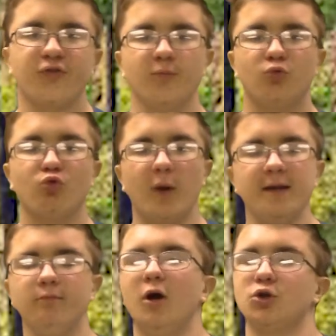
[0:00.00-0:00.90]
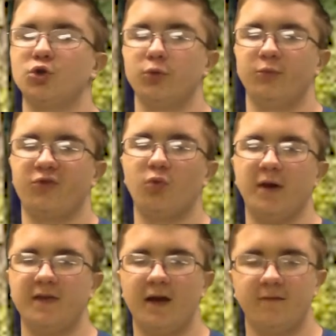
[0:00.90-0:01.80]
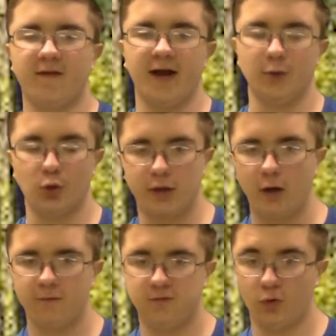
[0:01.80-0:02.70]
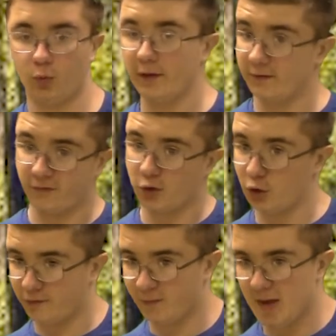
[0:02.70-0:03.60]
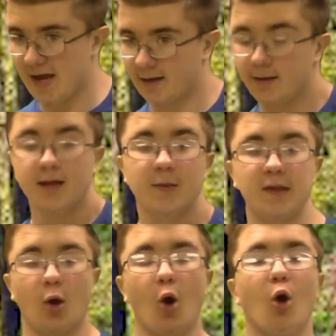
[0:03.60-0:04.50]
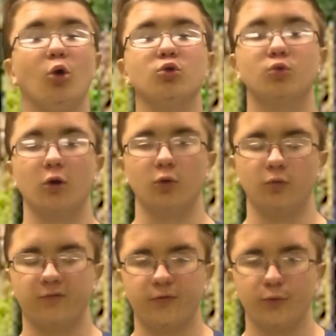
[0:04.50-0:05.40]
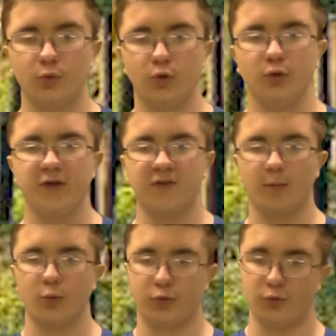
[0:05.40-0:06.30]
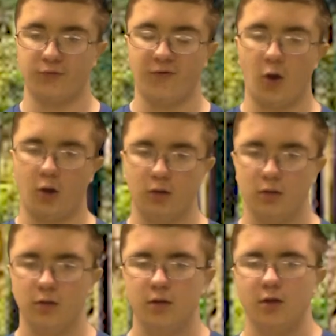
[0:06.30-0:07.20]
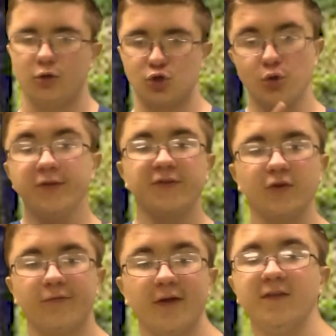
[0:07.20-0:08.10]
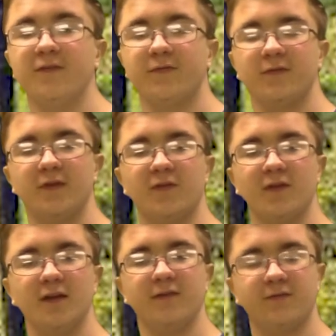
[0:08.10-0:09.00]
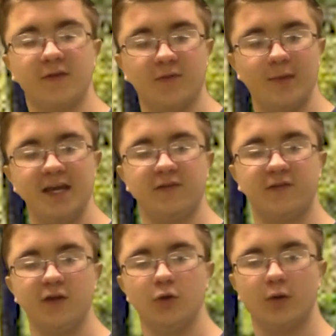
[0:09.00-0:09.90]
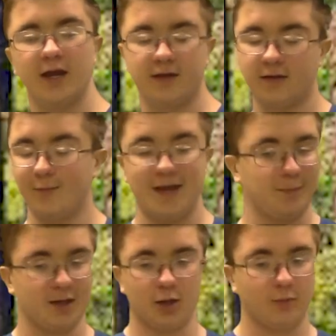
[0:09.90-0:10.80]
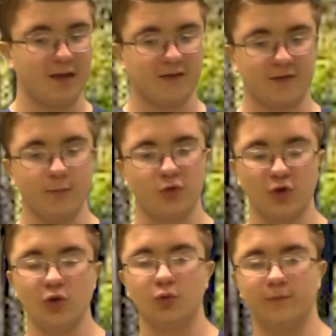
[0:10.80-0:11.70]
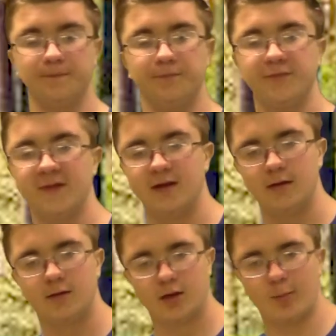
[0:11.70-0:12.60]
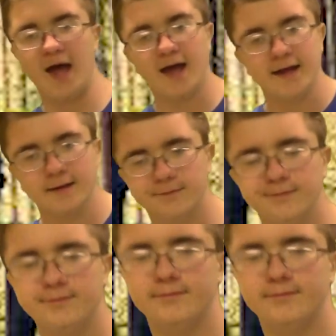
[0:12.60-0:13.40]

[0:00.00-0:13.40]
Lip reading: some great mushrooms to identify and look out for, whether for good or for bad. They all grow through early summer through fall. Show this to your friends if this amazed you, and maybe it'll amaze them too. Goodbye!